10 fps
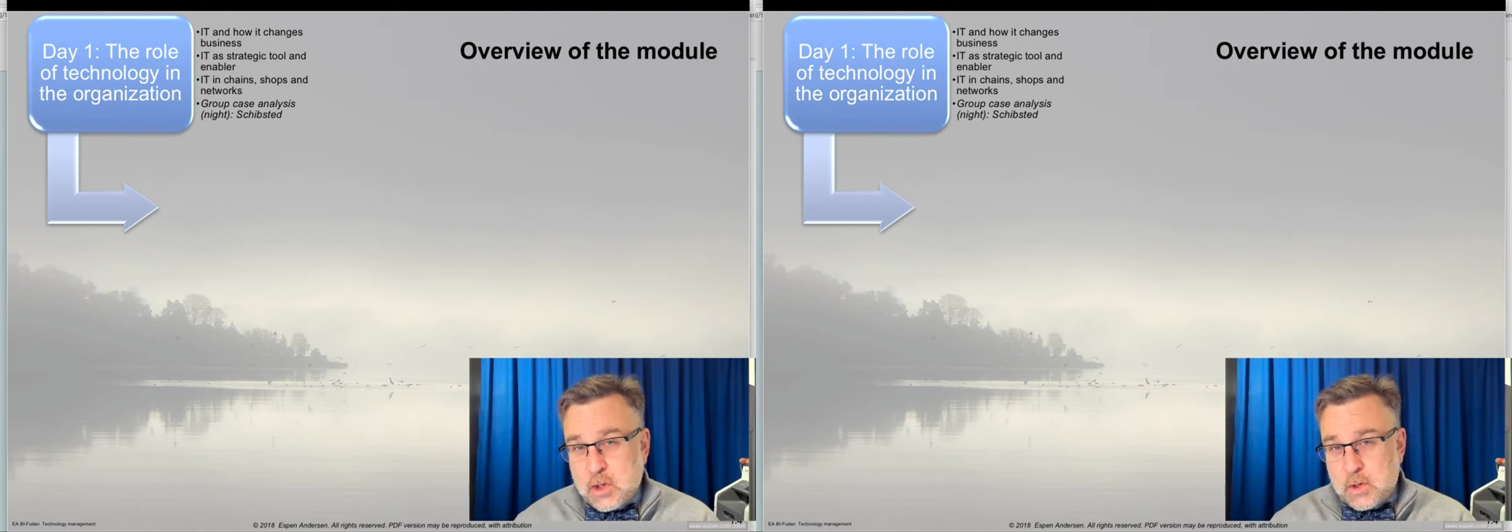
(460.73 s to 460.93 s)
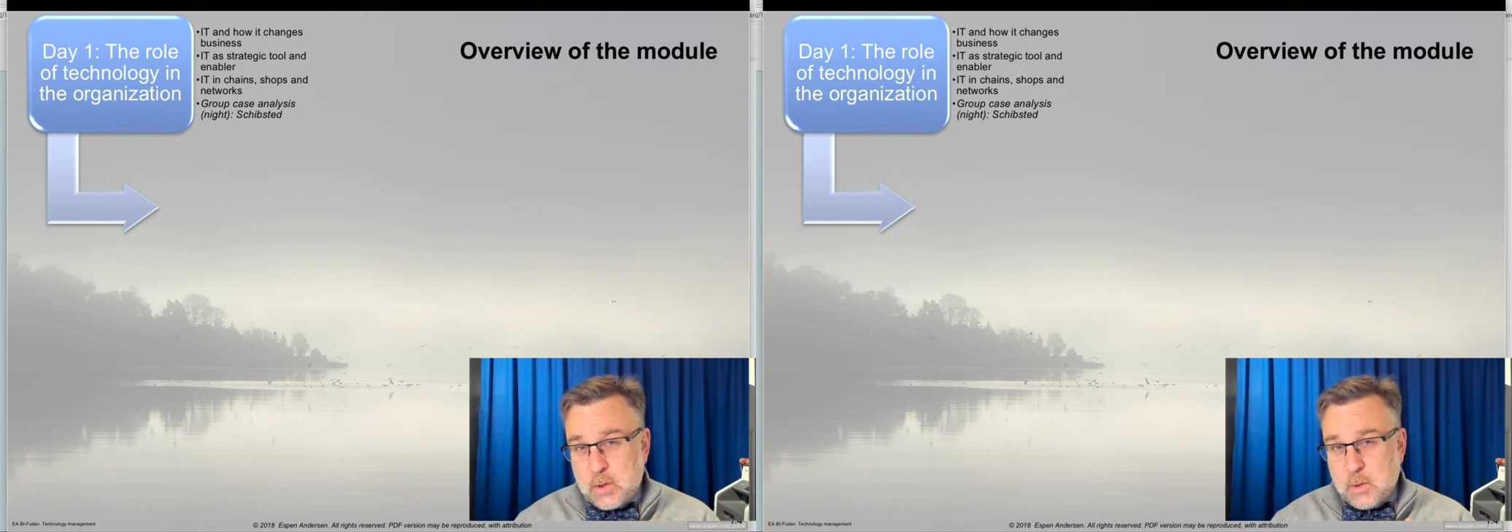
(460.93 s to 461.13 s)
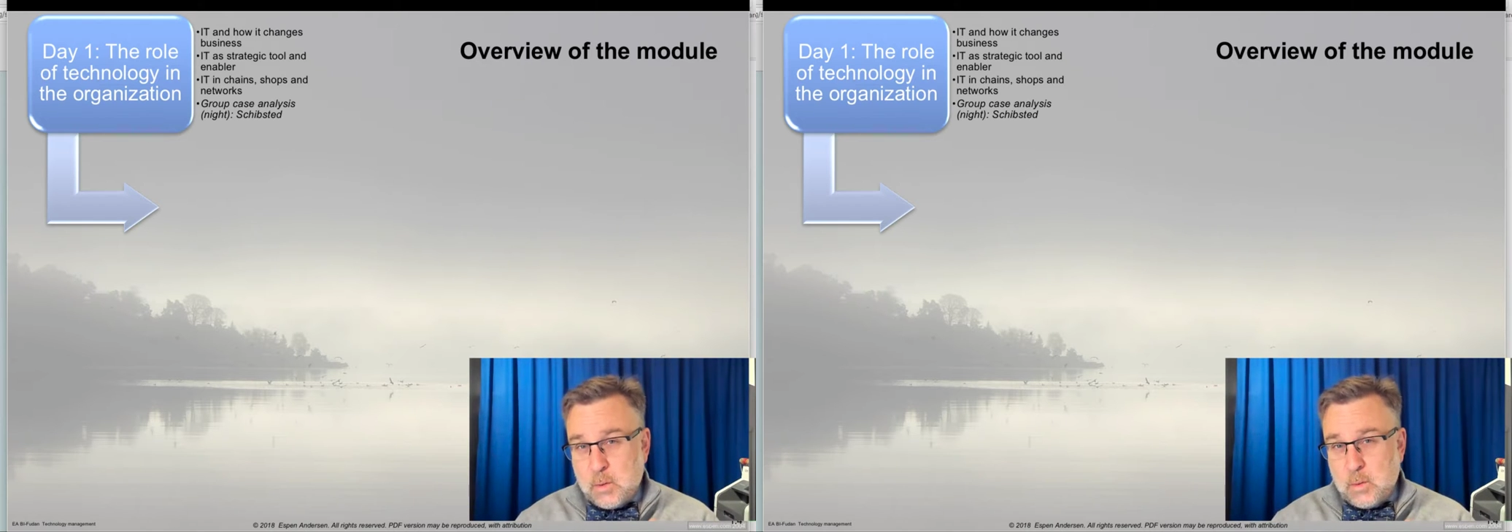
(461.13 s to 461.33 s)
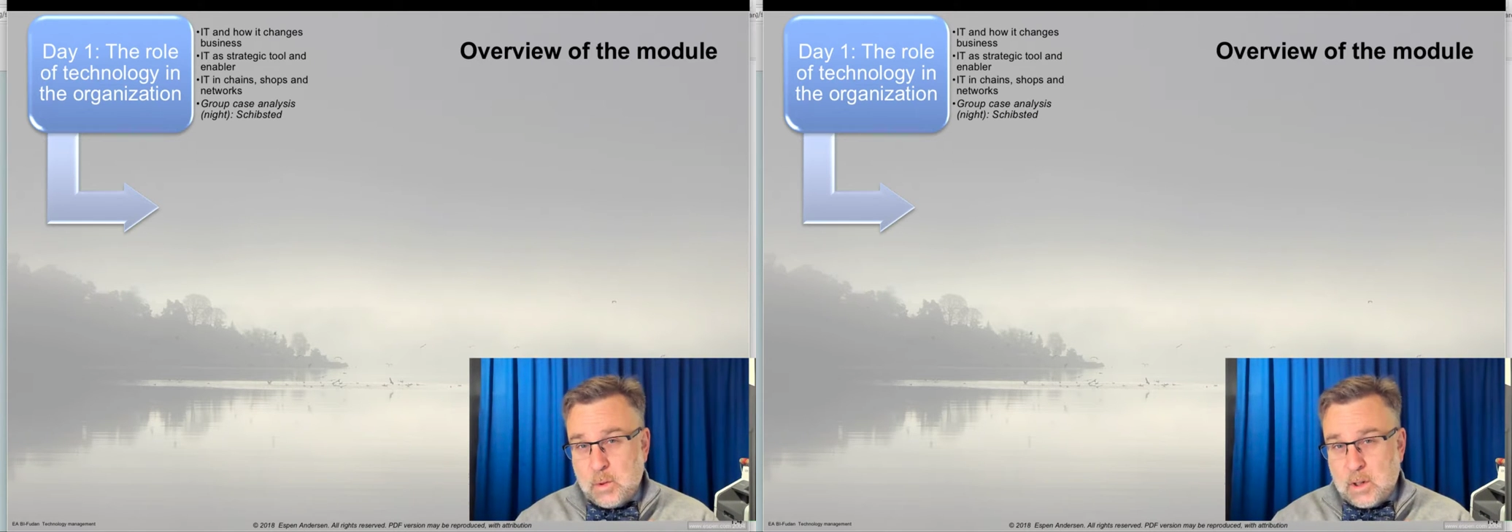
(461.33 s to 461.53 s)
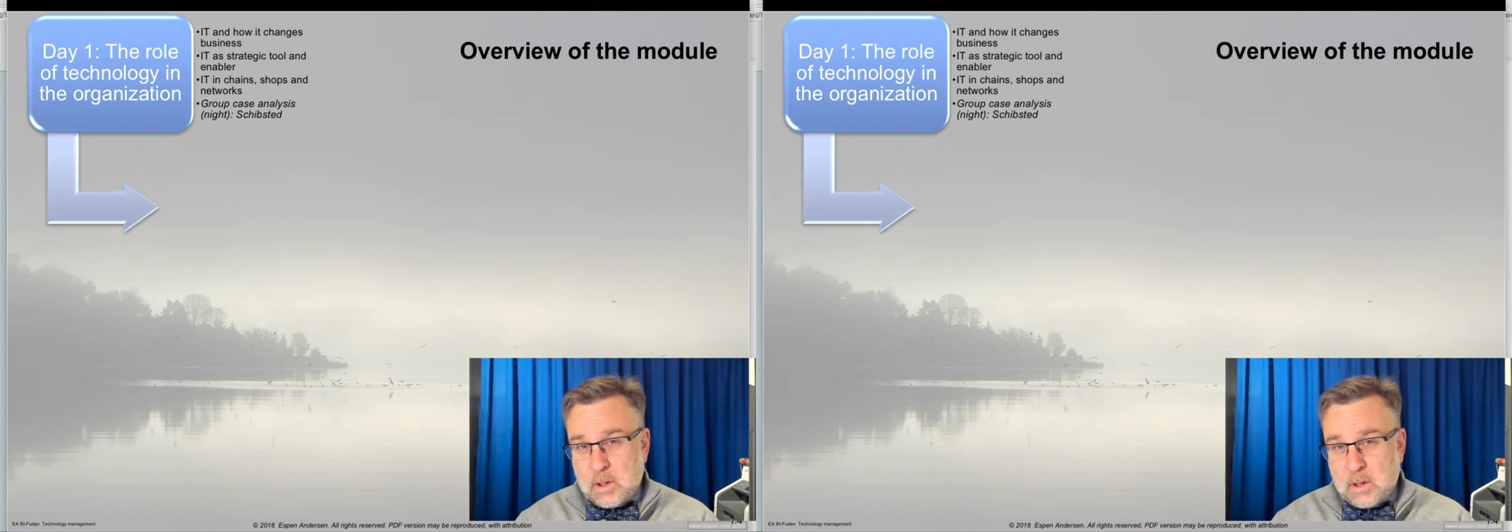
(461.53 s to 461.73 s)

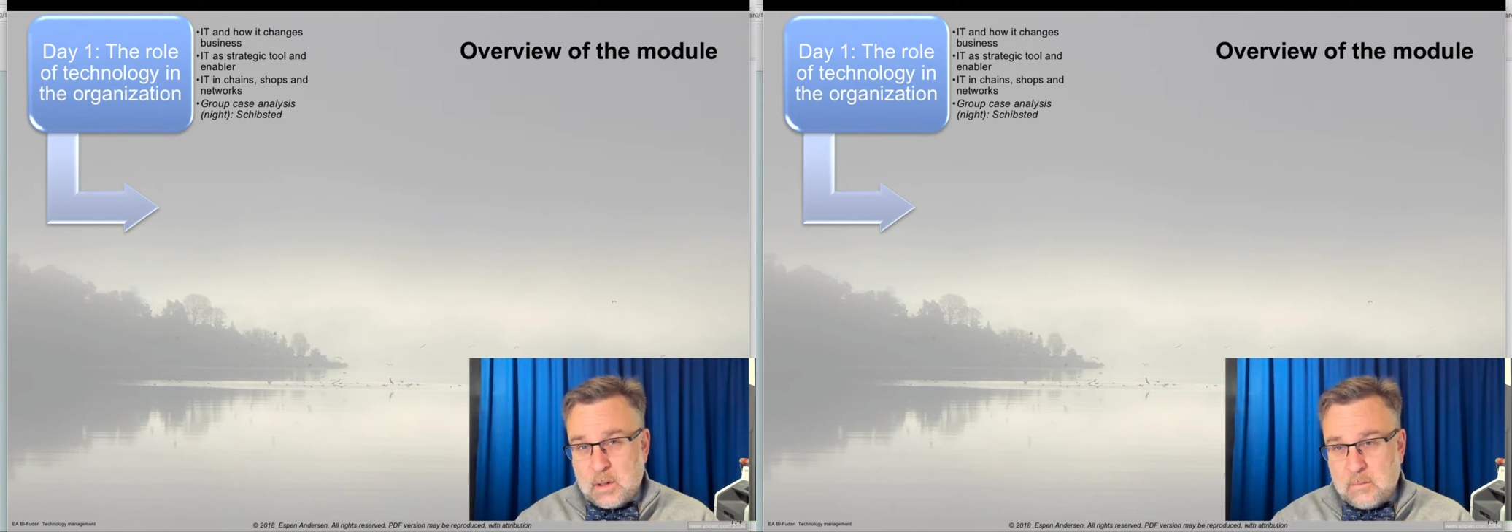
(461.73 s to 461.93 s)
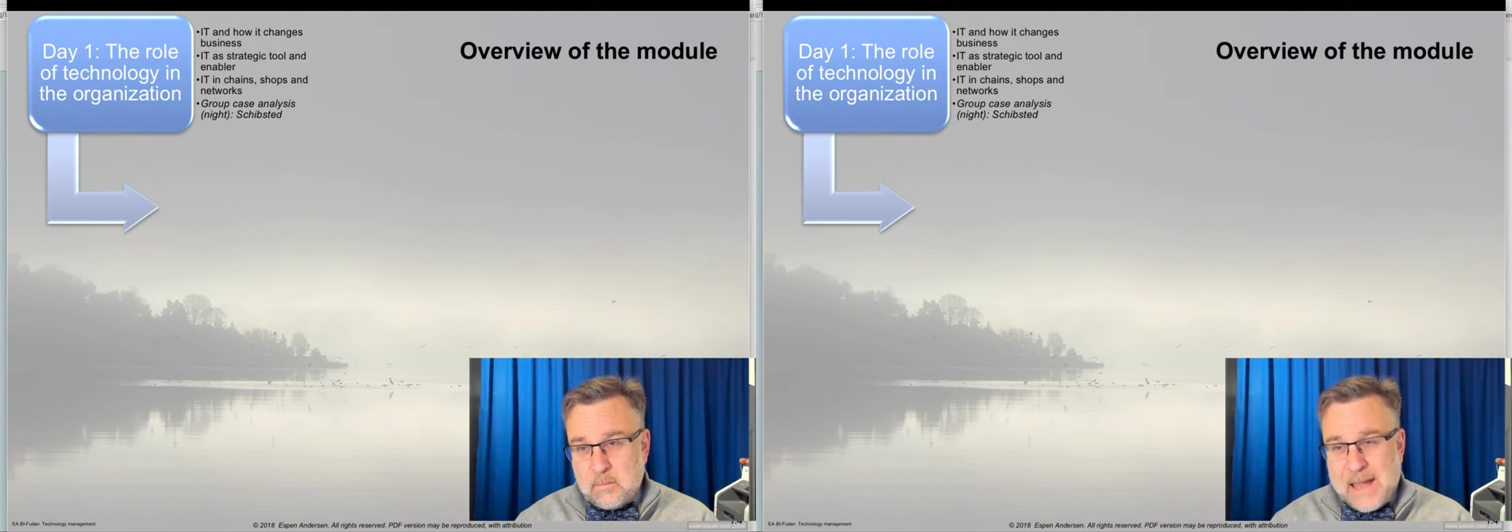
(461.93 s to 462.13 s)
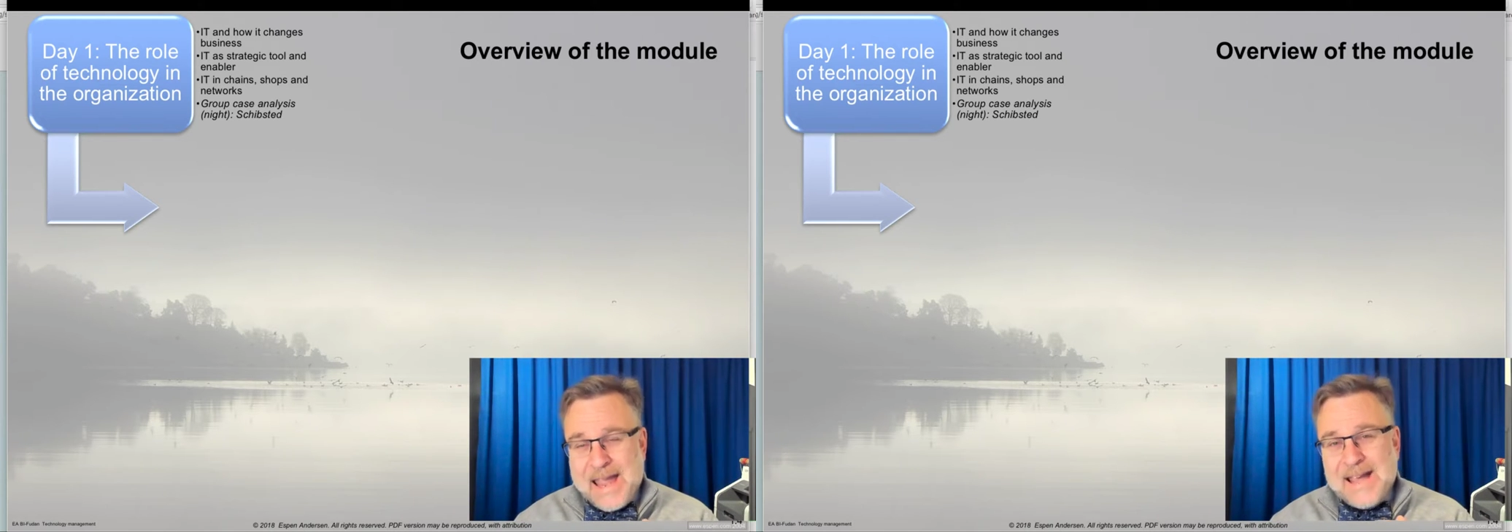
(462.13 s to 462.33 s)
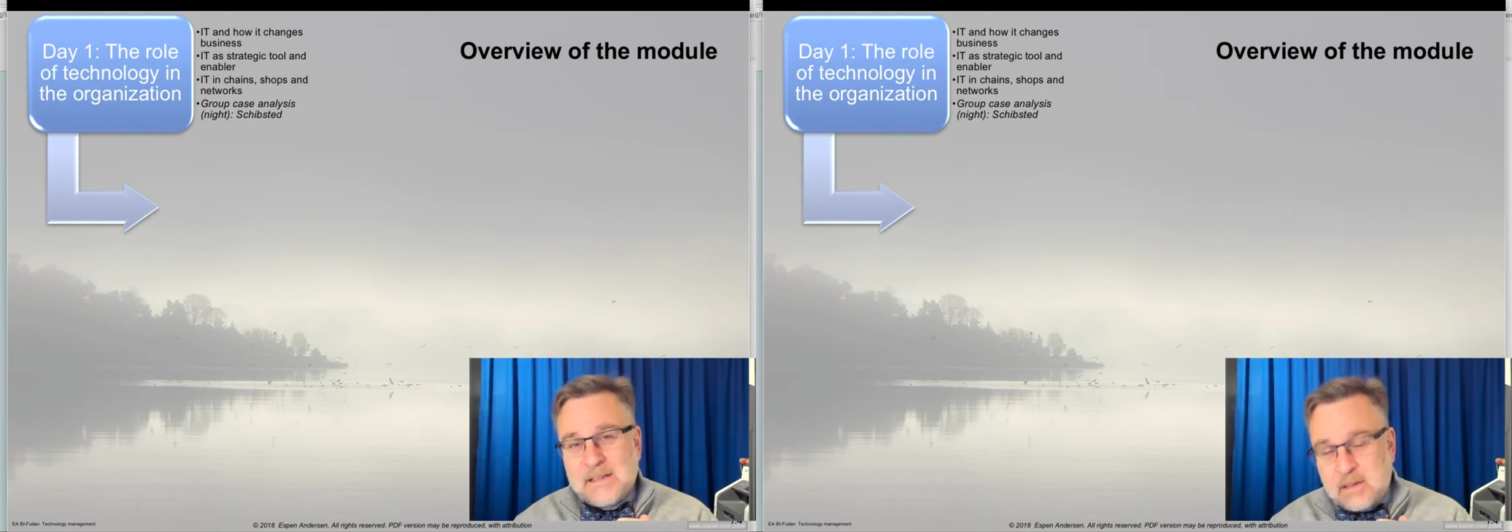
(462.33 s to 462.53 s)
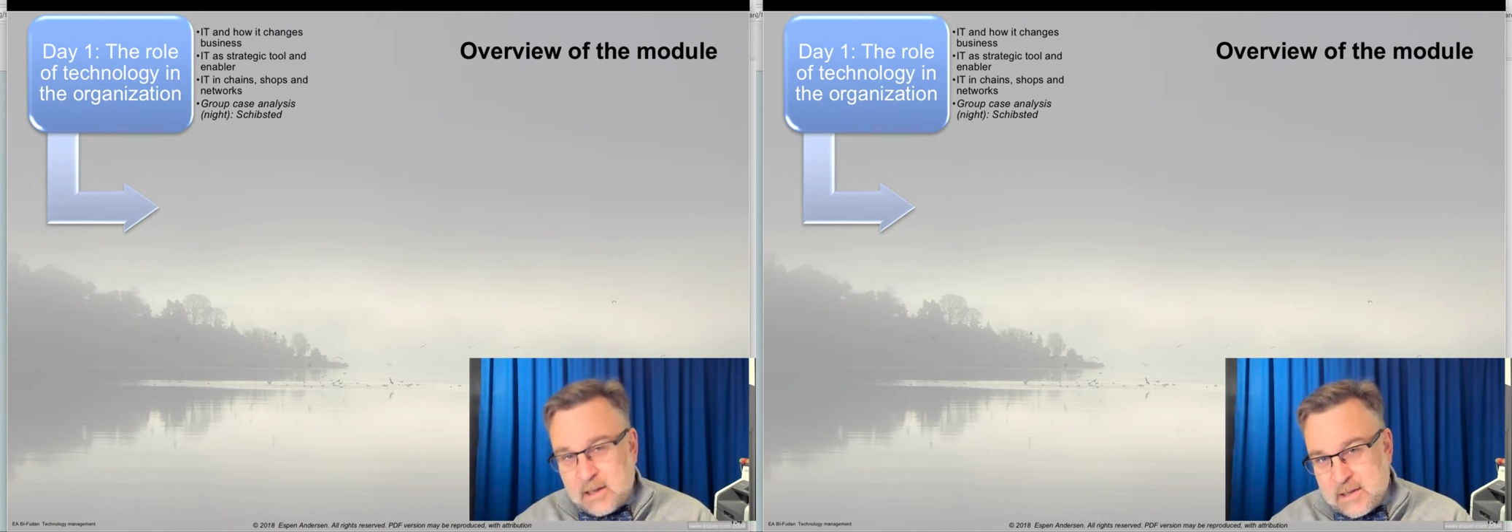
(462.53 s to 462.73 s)
to
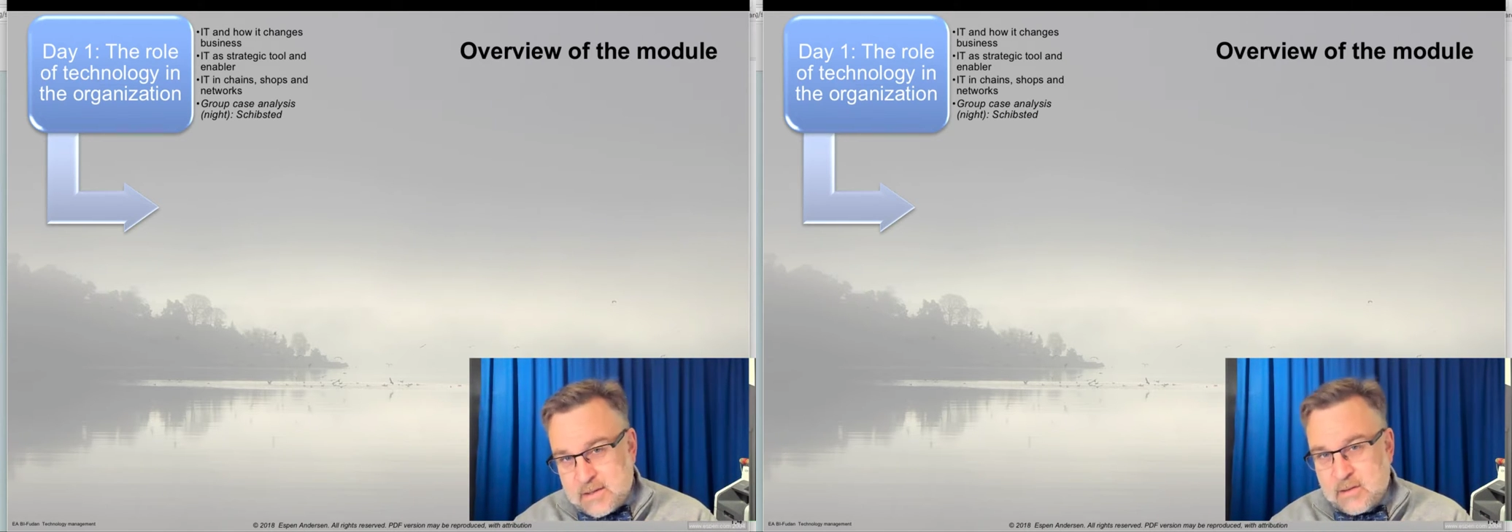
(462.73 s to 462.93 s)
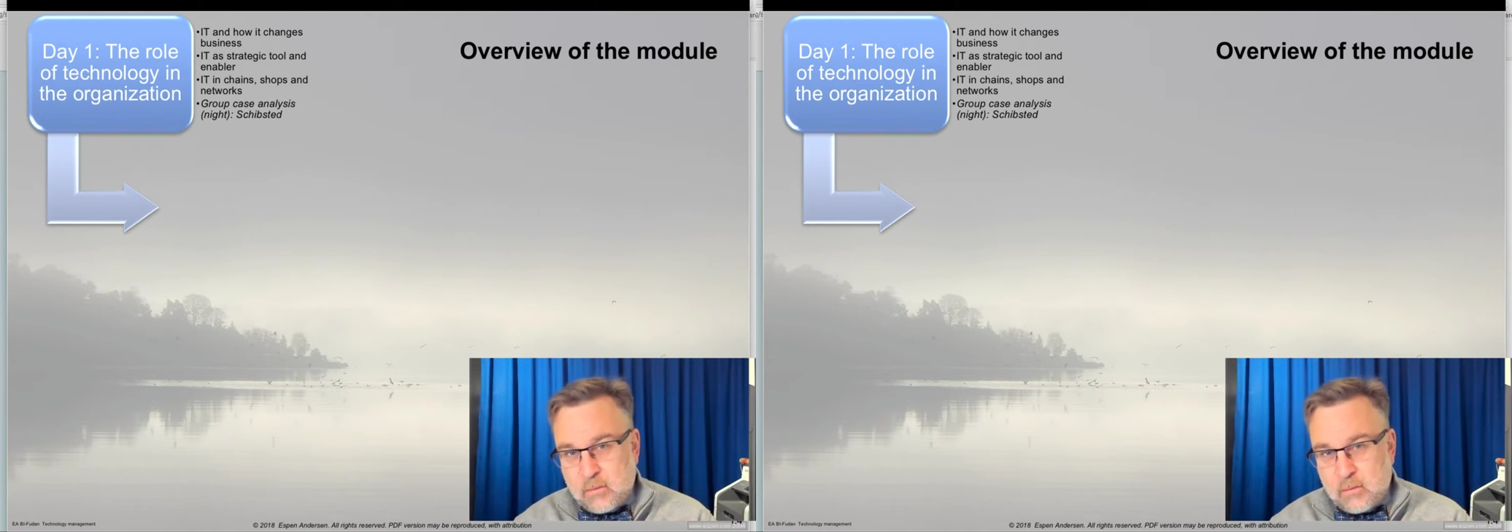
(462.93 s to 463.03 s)
analyze